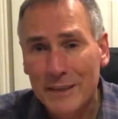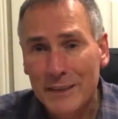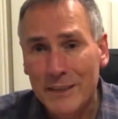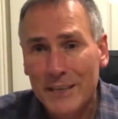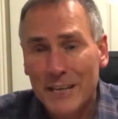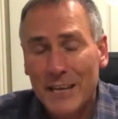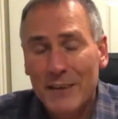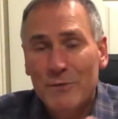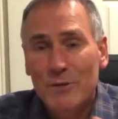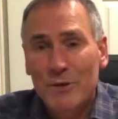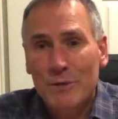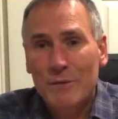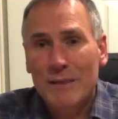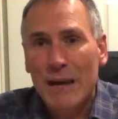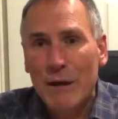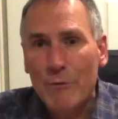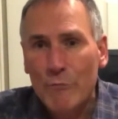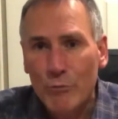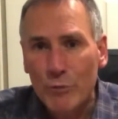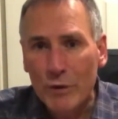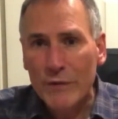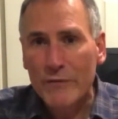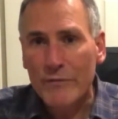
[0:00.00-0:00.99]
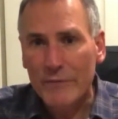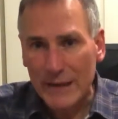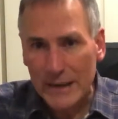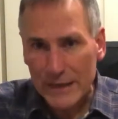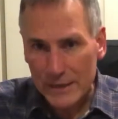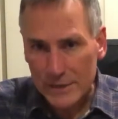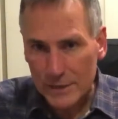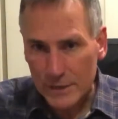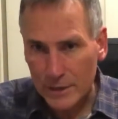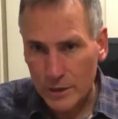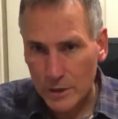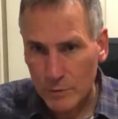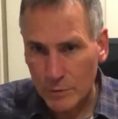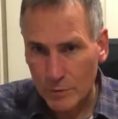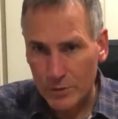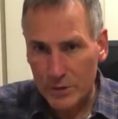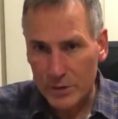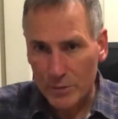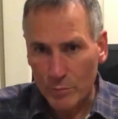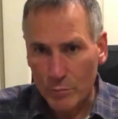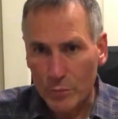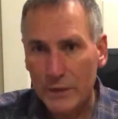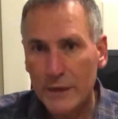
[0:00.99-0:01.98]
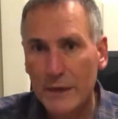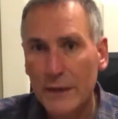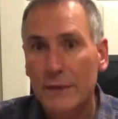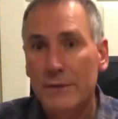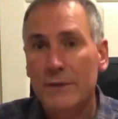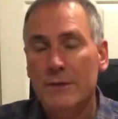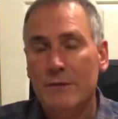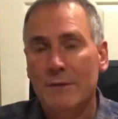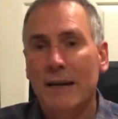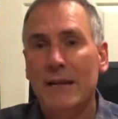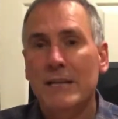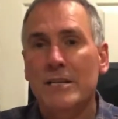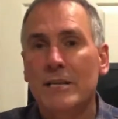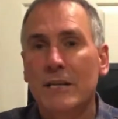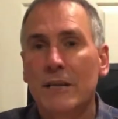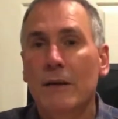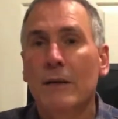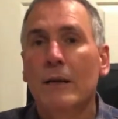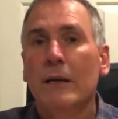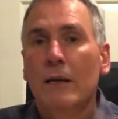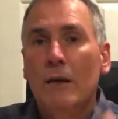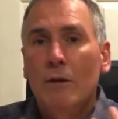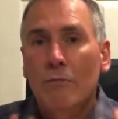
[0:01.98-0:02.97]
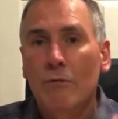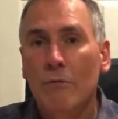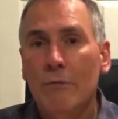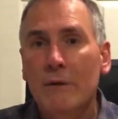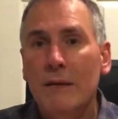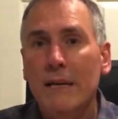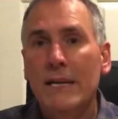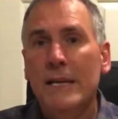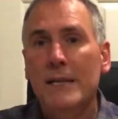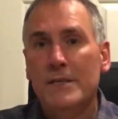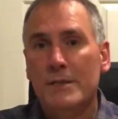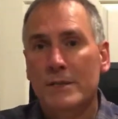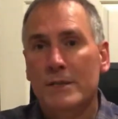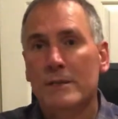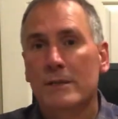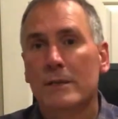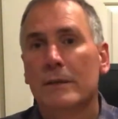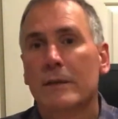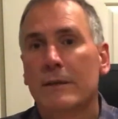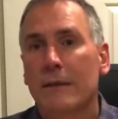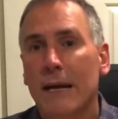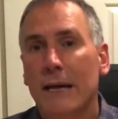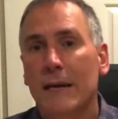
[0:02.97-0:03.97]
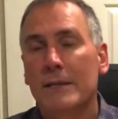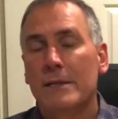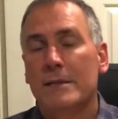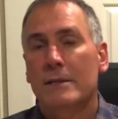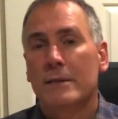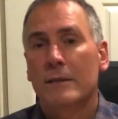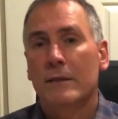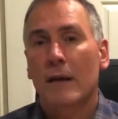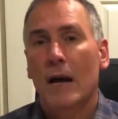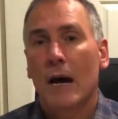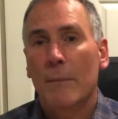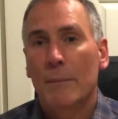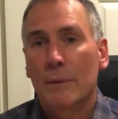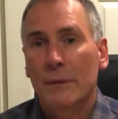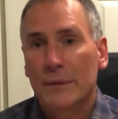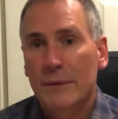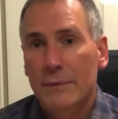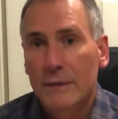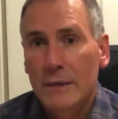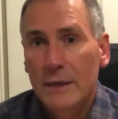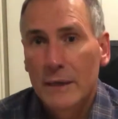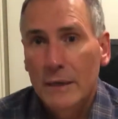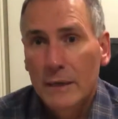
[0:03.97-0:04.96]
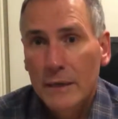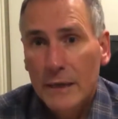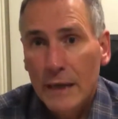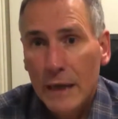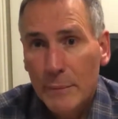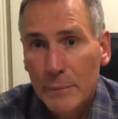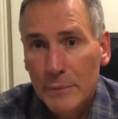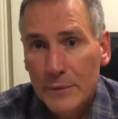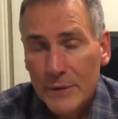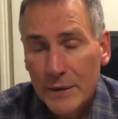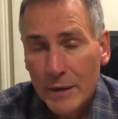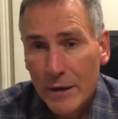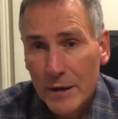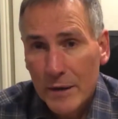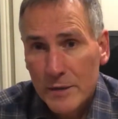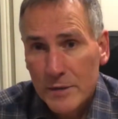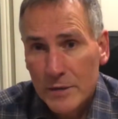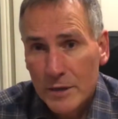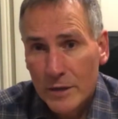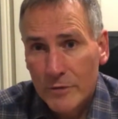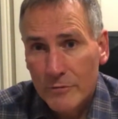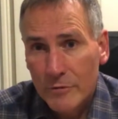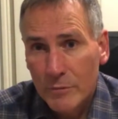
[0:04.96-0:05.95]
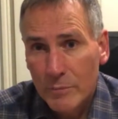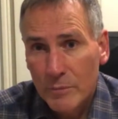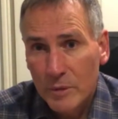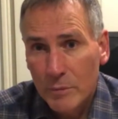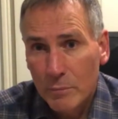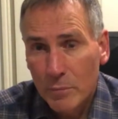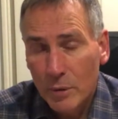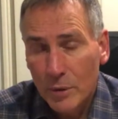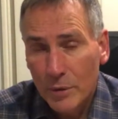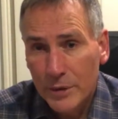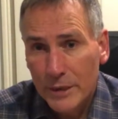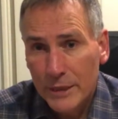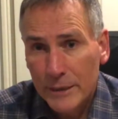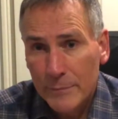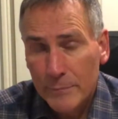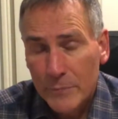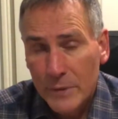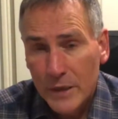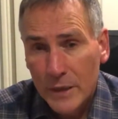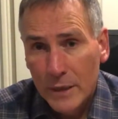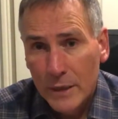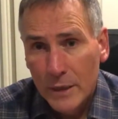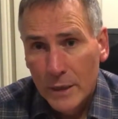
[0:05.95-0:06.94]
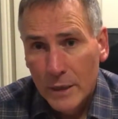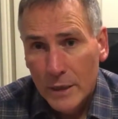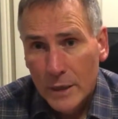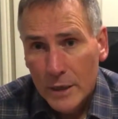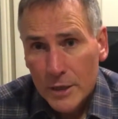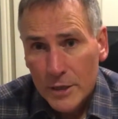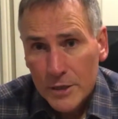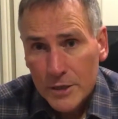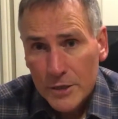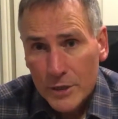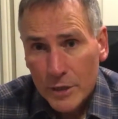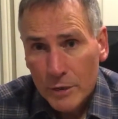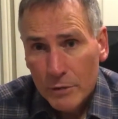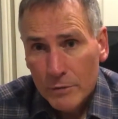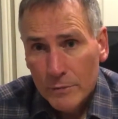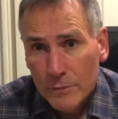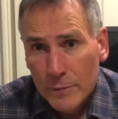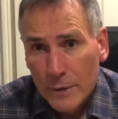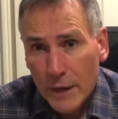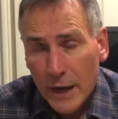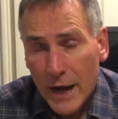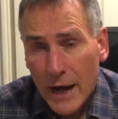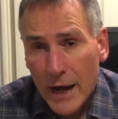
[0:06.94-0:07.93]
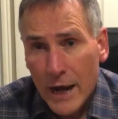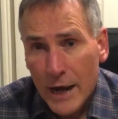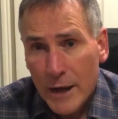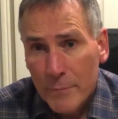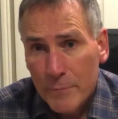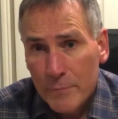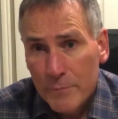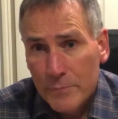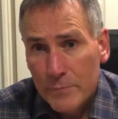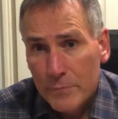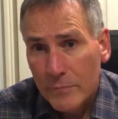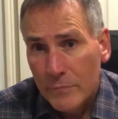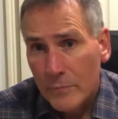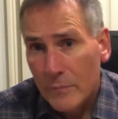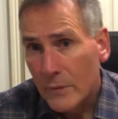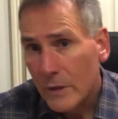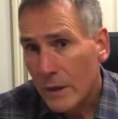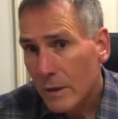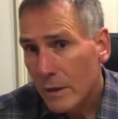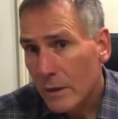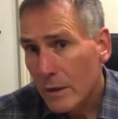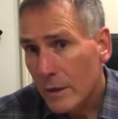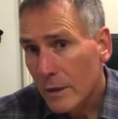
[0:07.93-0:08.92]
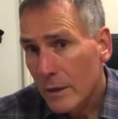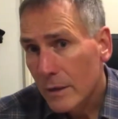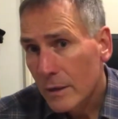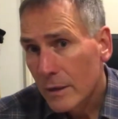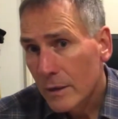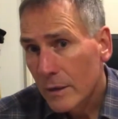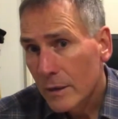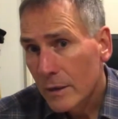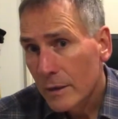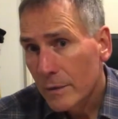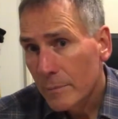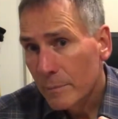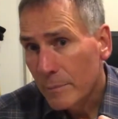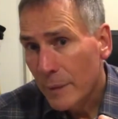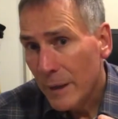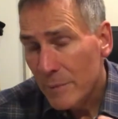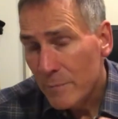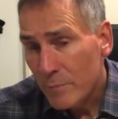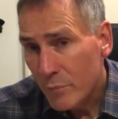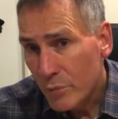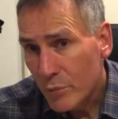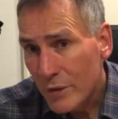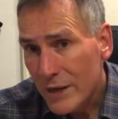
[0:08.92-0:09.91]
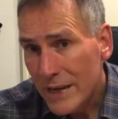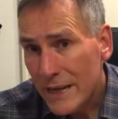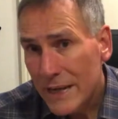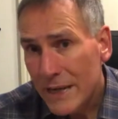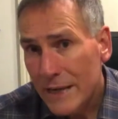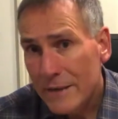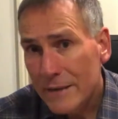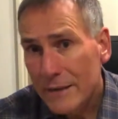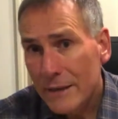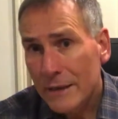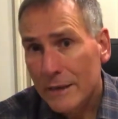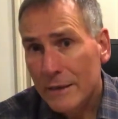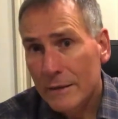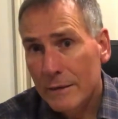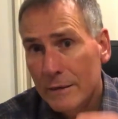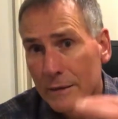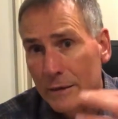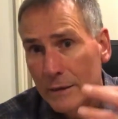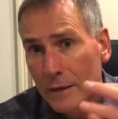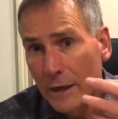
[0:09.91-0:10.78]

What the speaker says: gives you that reflex that you want to breathe, to actually release that carbon dioxide from your body. So by breathing,